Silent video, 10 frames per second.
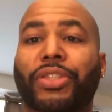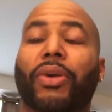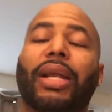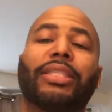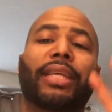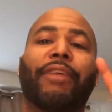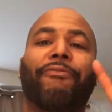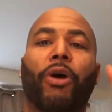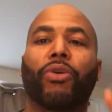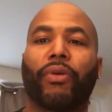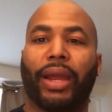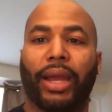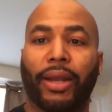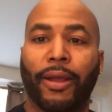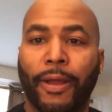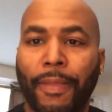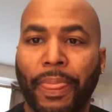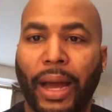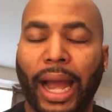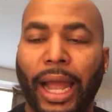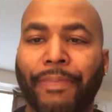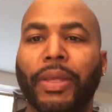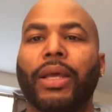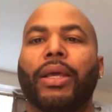So let's say four grand, all right?